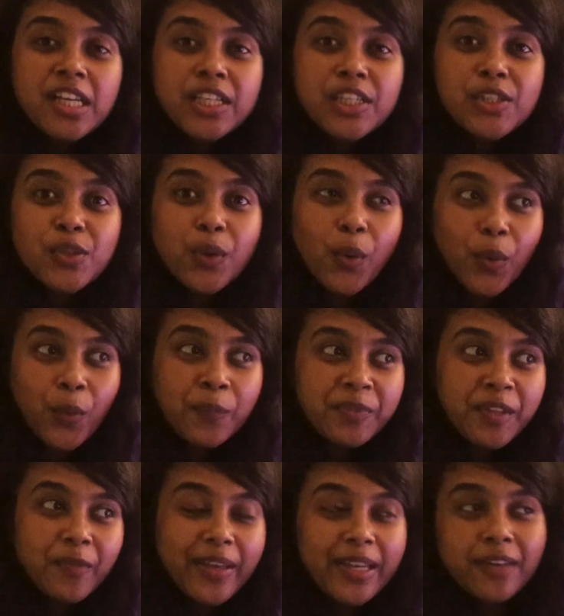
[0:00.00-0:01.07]
so
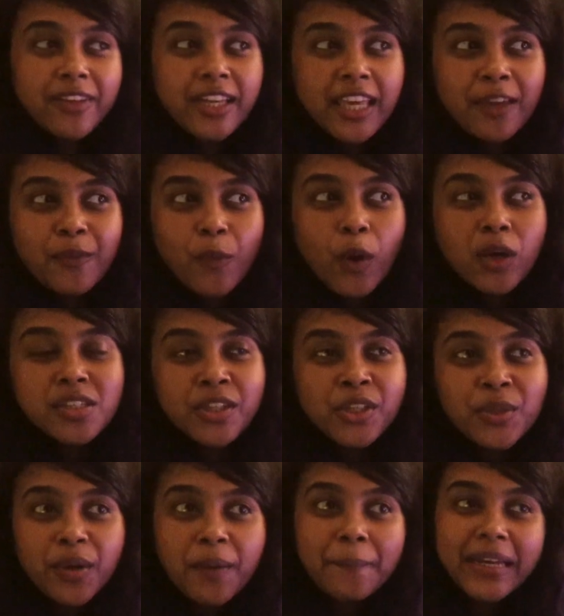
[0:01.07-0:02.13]
whenever he walks
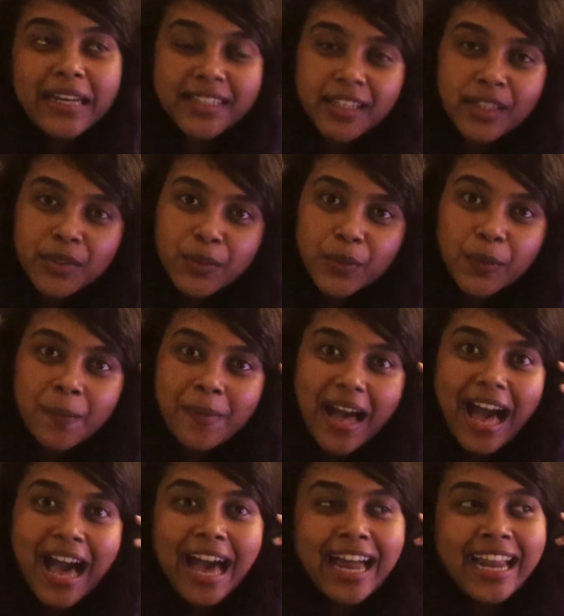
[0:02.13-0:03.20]
into a meeting room
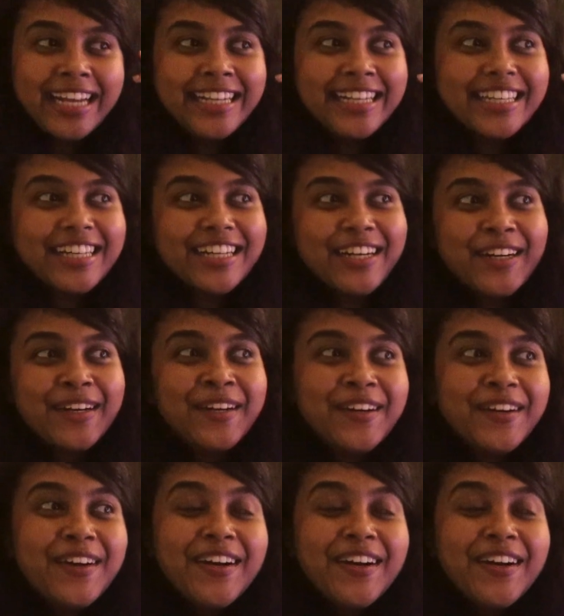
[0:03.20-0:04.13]
and uh,